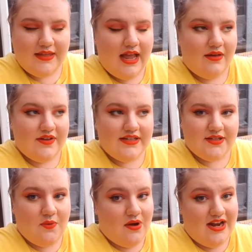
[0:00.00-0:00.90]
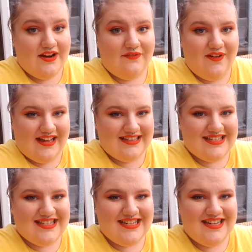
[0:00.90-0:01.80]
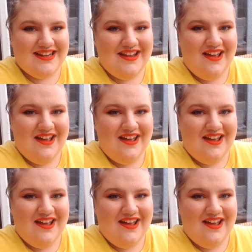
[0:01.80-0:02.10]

Now this is quite an advanced